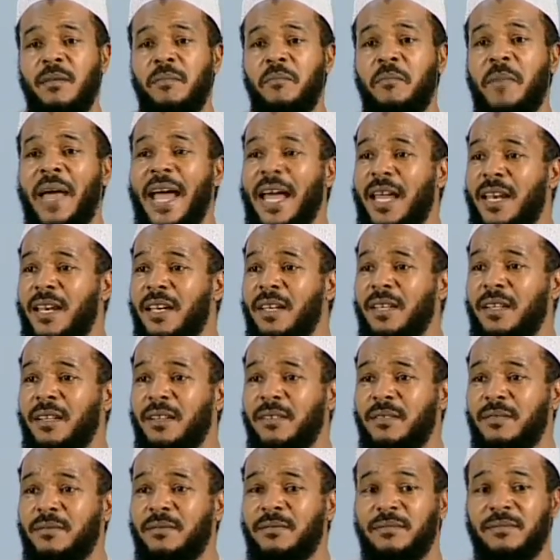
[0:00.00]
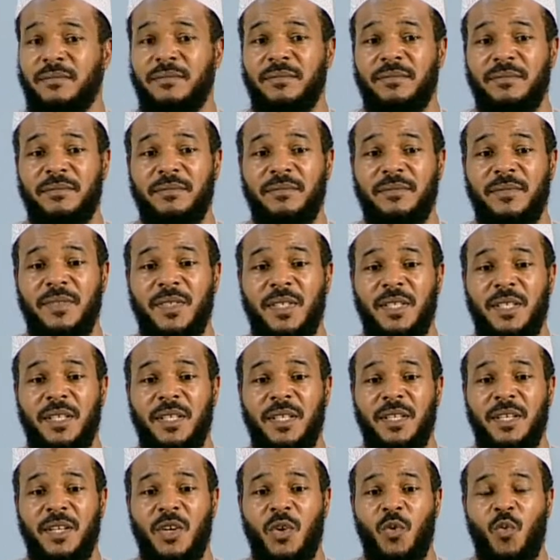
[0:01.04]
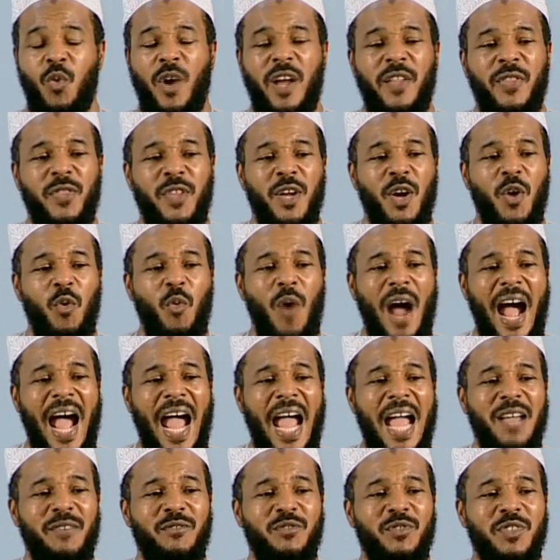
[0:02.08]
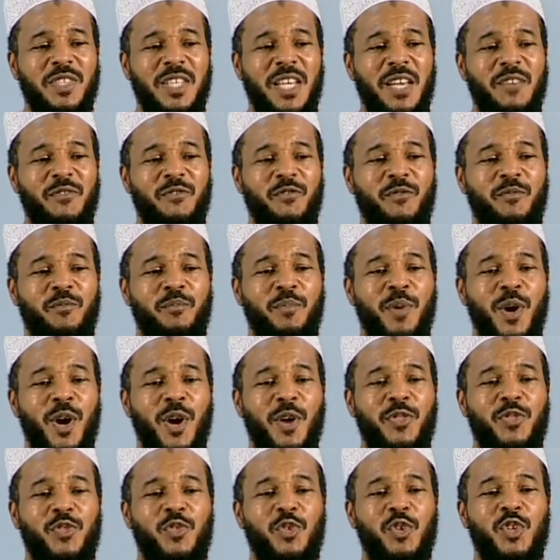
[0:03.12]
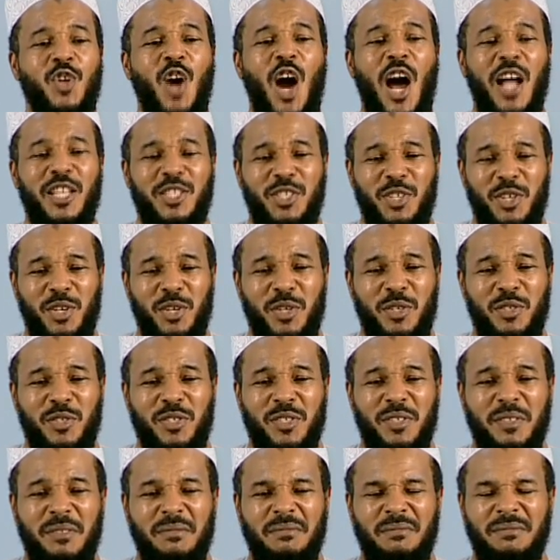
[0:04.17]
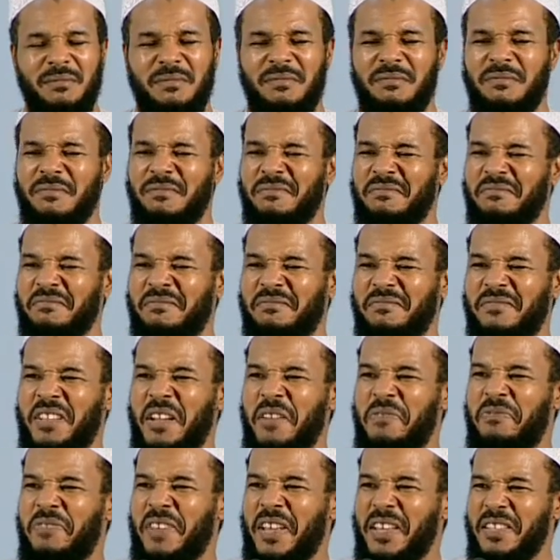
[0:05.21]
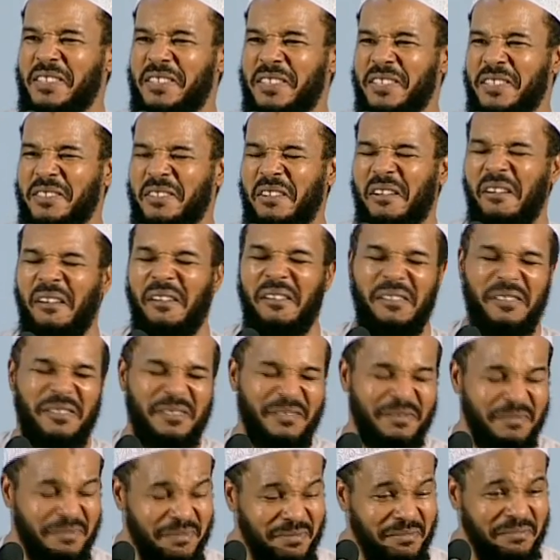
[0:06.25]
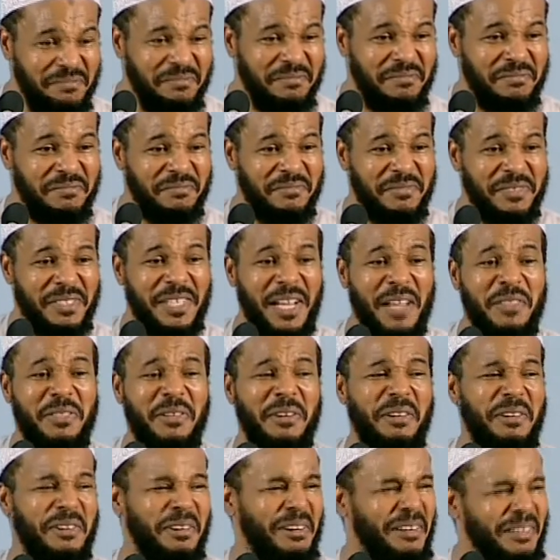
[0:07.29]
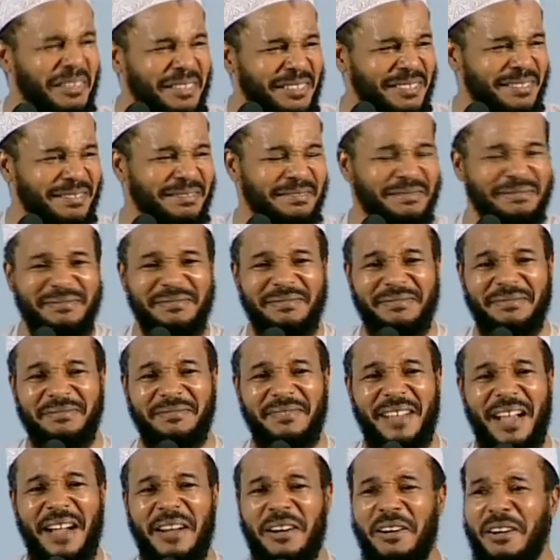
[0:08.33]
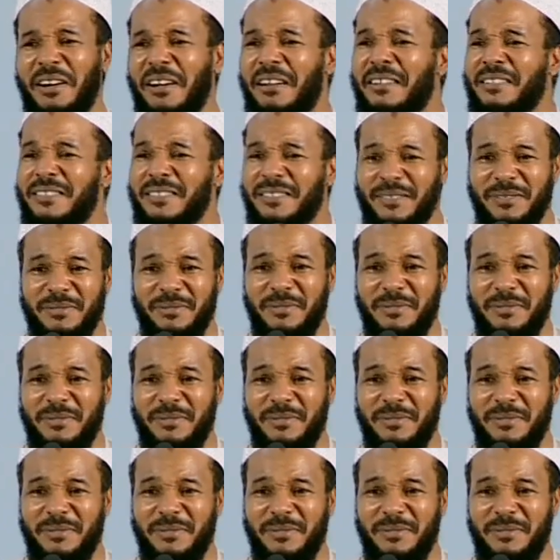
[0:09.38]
men, when their wives give birth to daughters, their face is, oh, another girl, a girl.